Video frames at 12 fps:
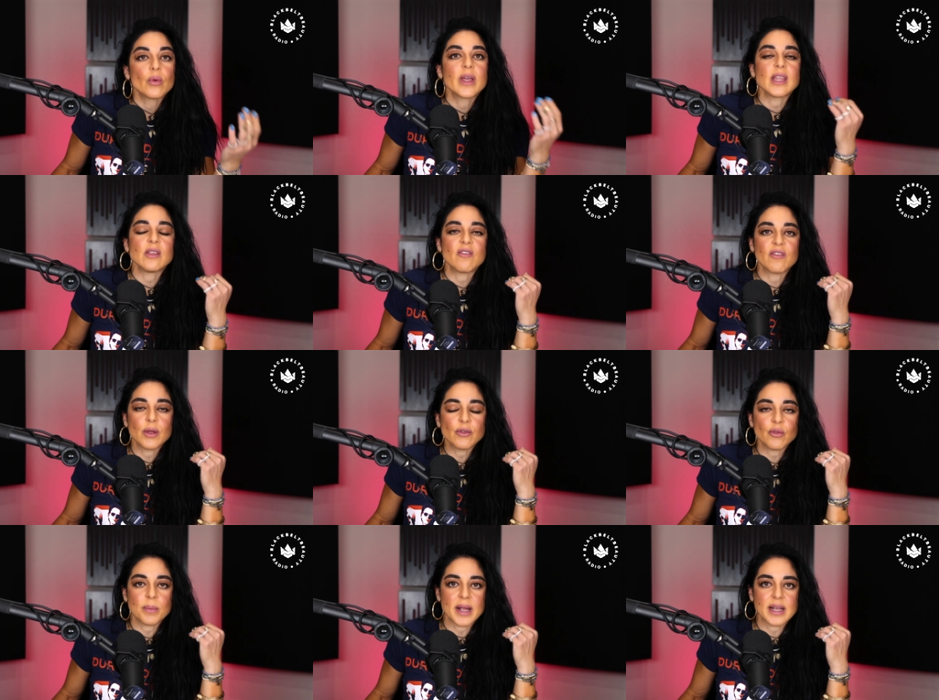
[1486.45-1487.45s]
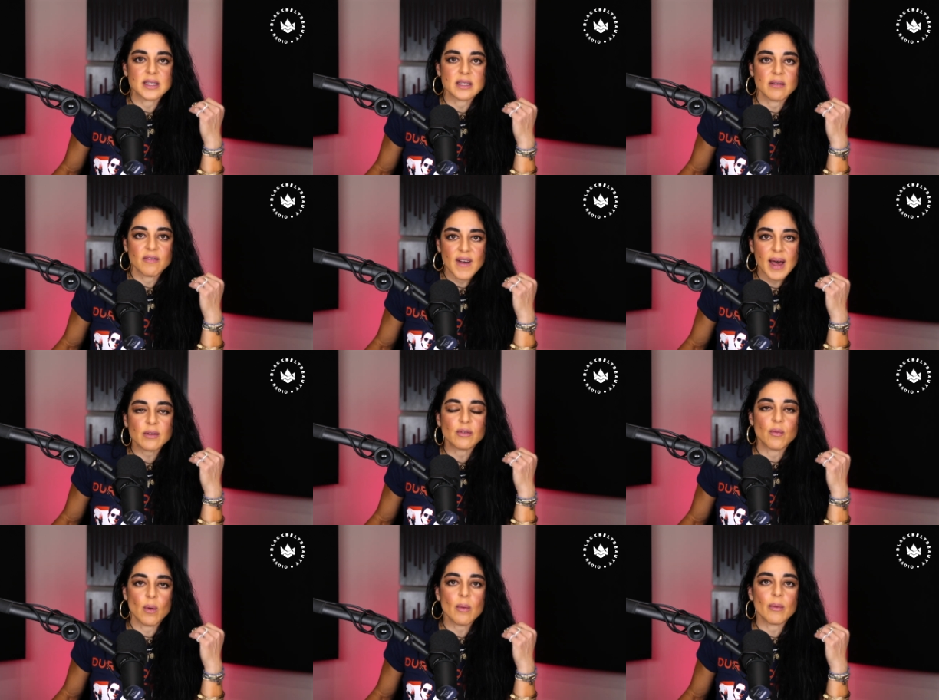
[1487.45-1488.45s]
Can you future pace, fast
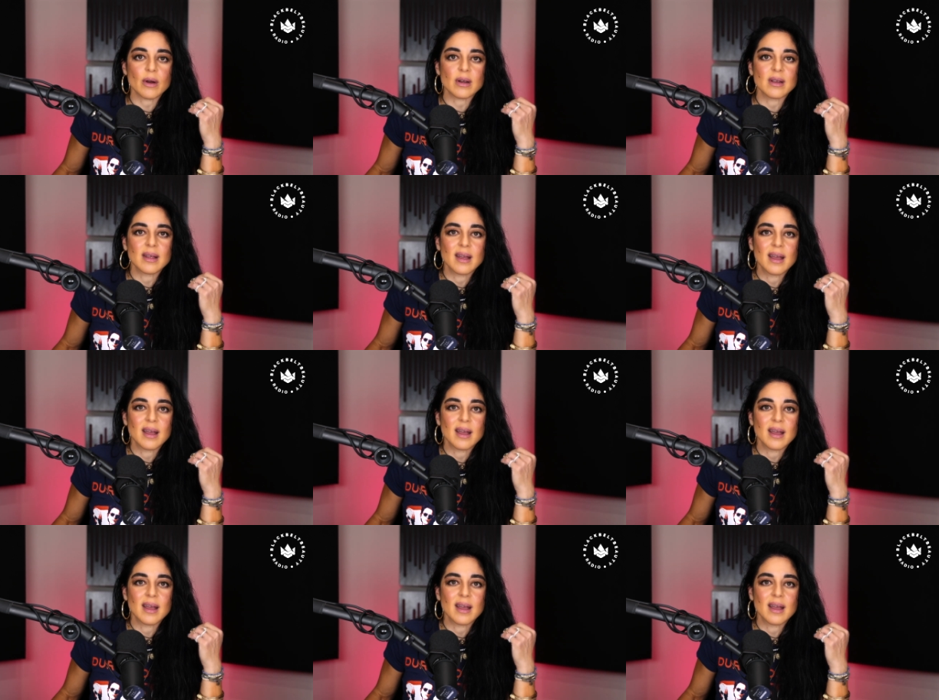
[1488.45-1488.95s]
forward?